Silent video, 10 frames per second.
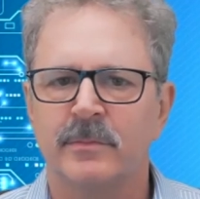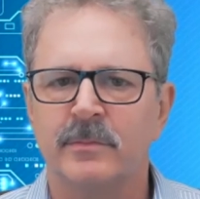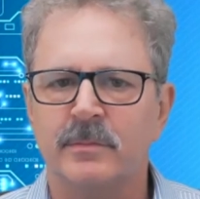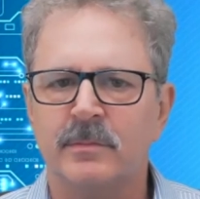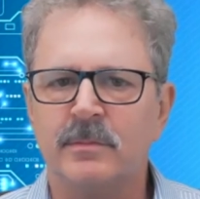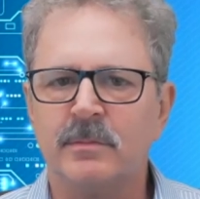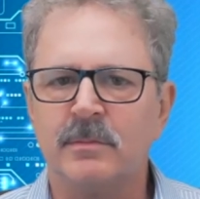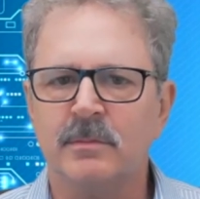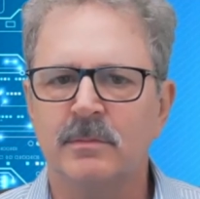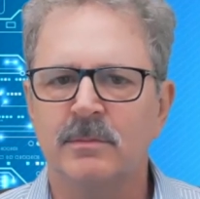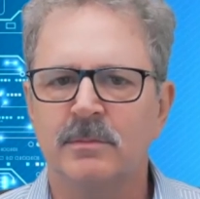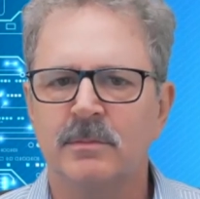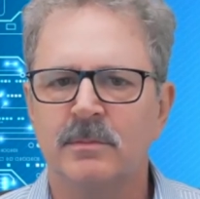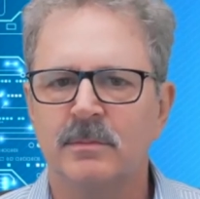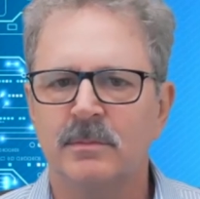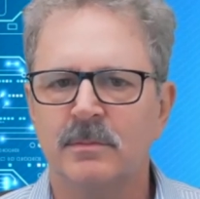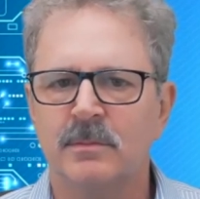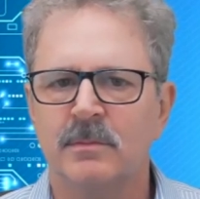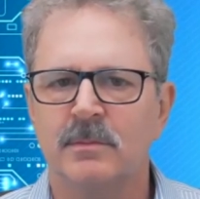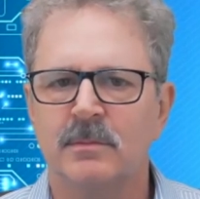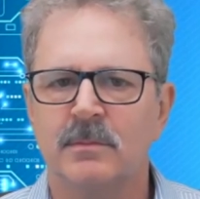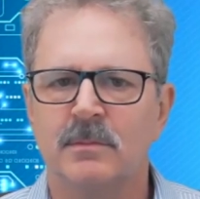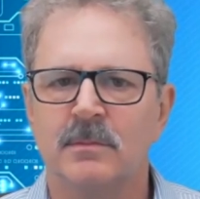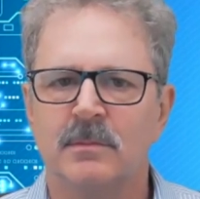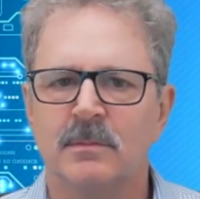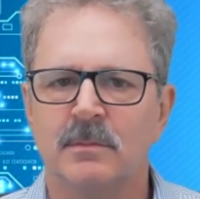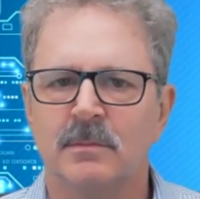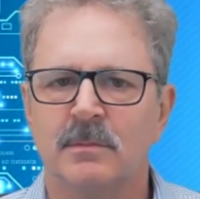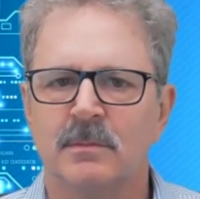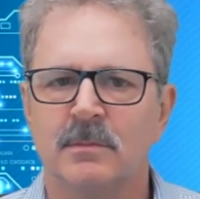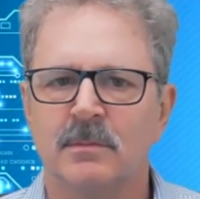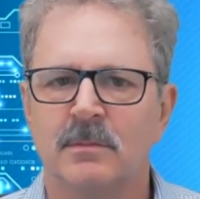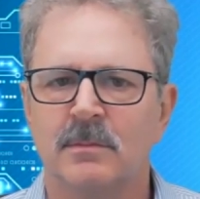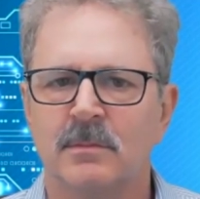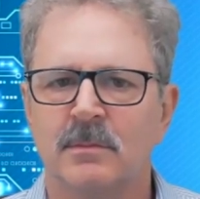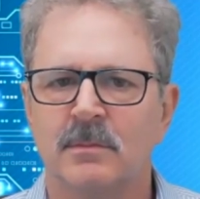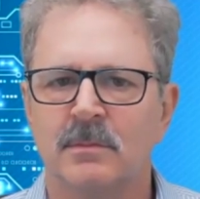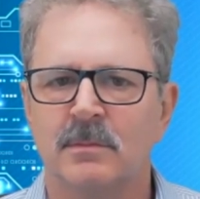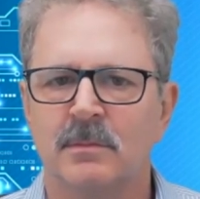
(silent)